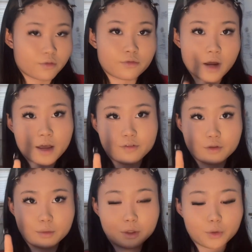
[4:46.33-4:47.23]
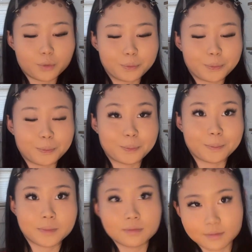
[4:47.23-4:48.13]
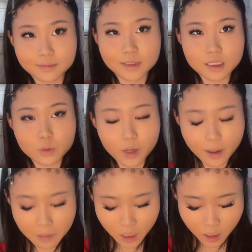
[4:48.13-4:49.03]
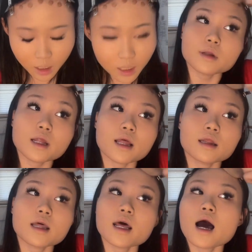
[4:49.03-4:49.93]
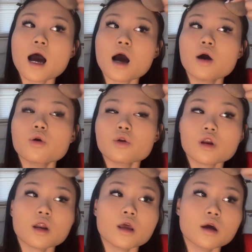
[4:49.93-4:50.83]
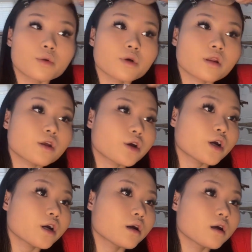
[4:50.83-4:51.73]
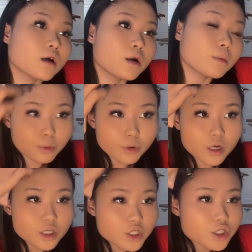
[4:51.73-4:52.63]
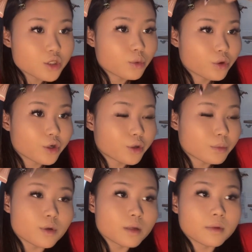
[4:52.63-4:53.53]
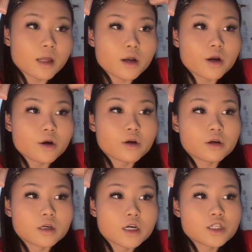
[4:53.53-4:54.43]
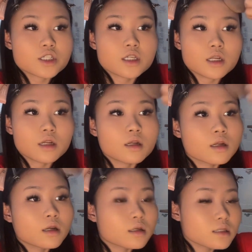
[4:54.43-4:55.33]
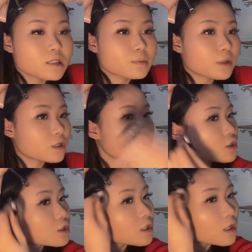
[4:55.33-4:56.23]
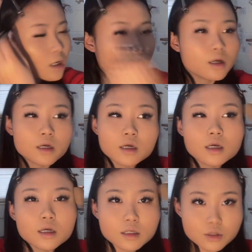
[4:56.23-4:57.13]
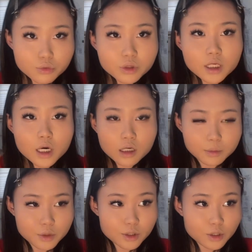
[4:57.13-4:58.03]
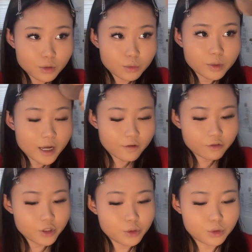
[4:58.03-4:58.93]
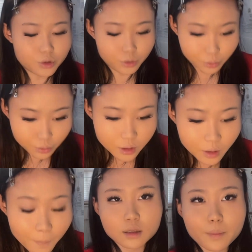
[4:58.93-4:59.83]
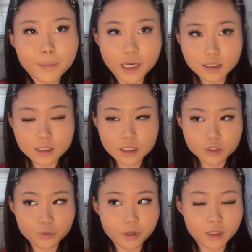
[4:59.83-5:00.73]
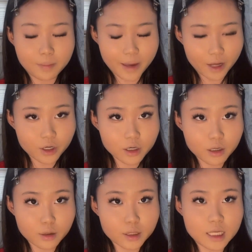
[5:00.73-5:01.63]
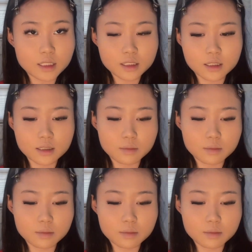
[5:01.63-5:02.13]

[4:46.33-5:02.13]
5 in the middle is what I mean. Blend that out with your brush or your beauty blender or your cushion sponge. It's really up to you, whatever you use. The base doesn't really matter into this